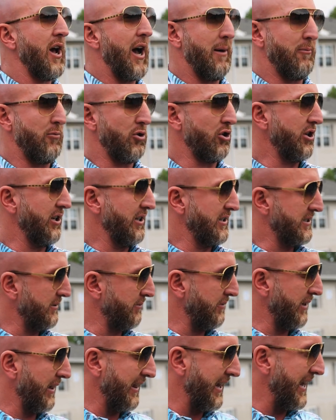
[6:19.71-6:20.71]
I'm looking at
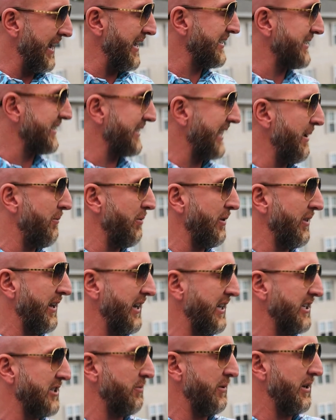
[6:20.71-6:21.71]
some of the landscaping that
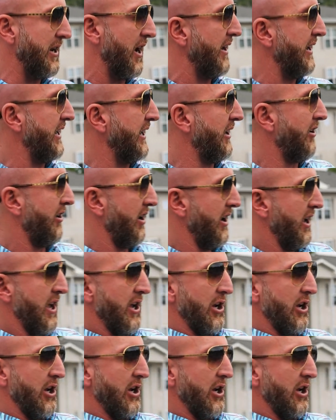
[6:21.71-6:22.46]
needs to be done here.